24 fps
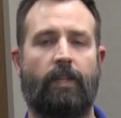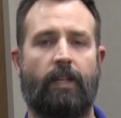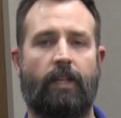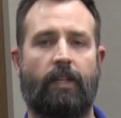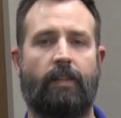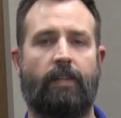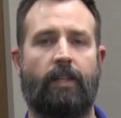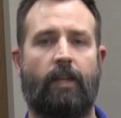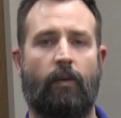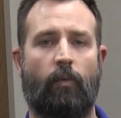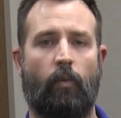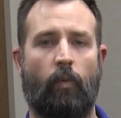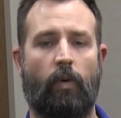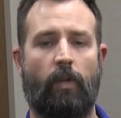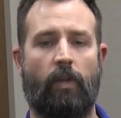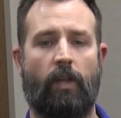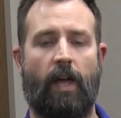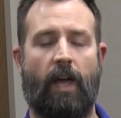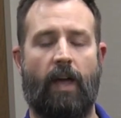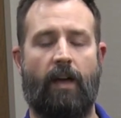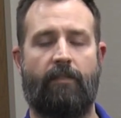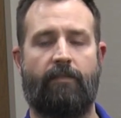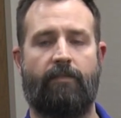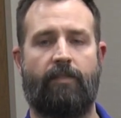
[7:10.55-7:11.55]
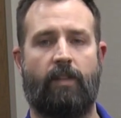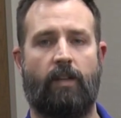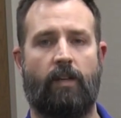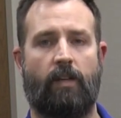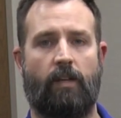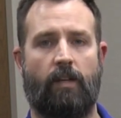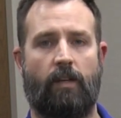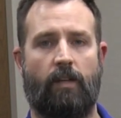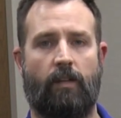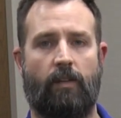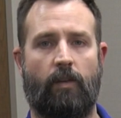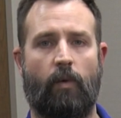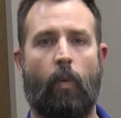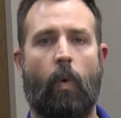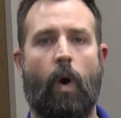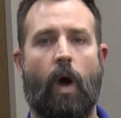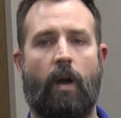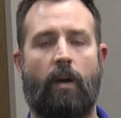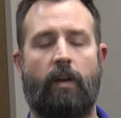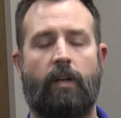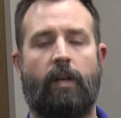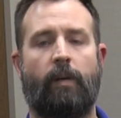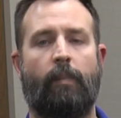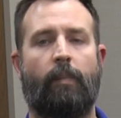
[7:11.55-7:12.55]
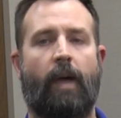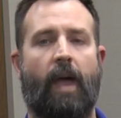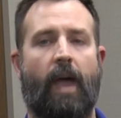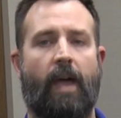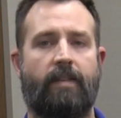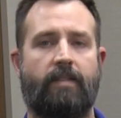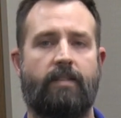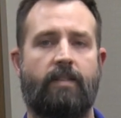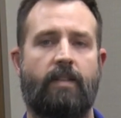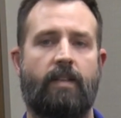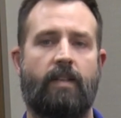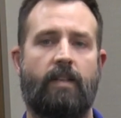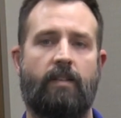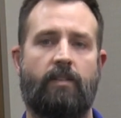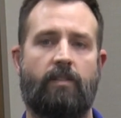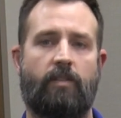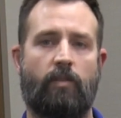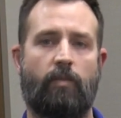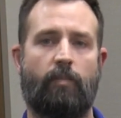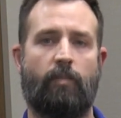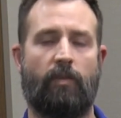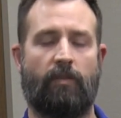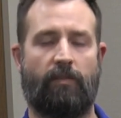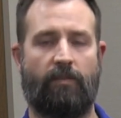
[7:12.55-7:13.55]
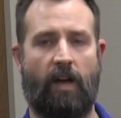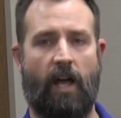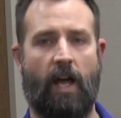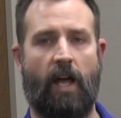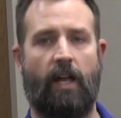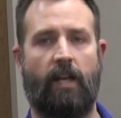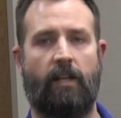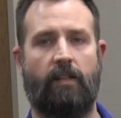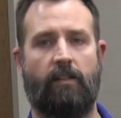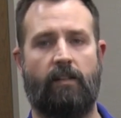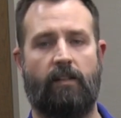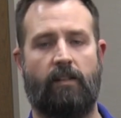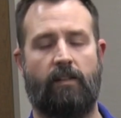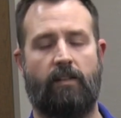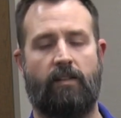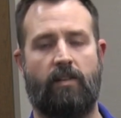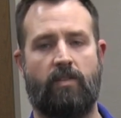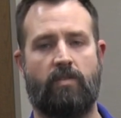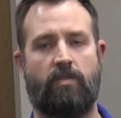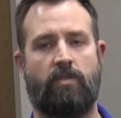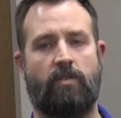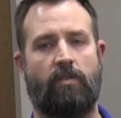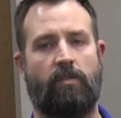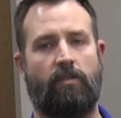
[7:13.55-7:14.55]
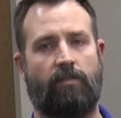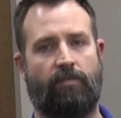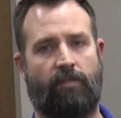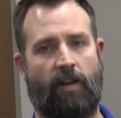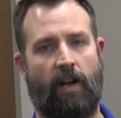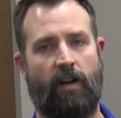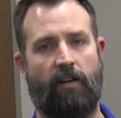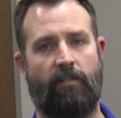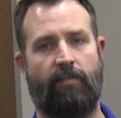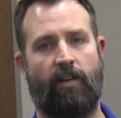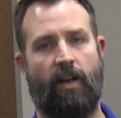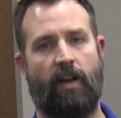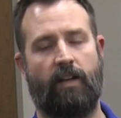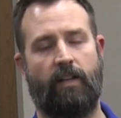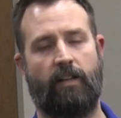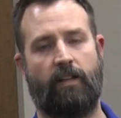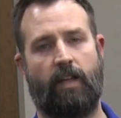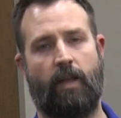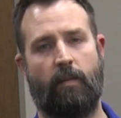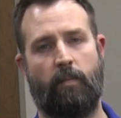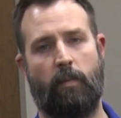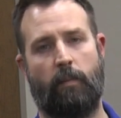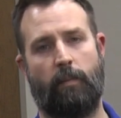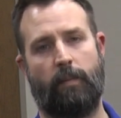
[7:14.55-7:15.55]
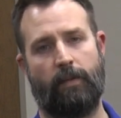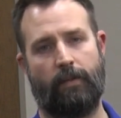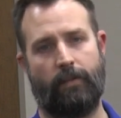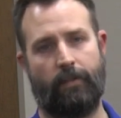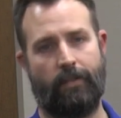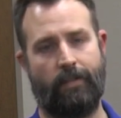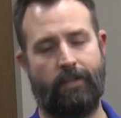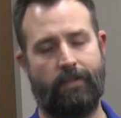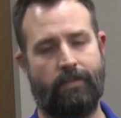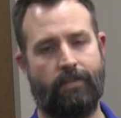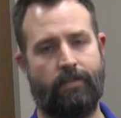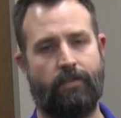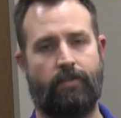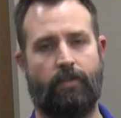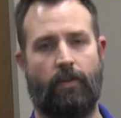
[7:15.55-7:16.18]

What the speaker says: think that we'll have the water capacity to provide the additional firefighting capabilities.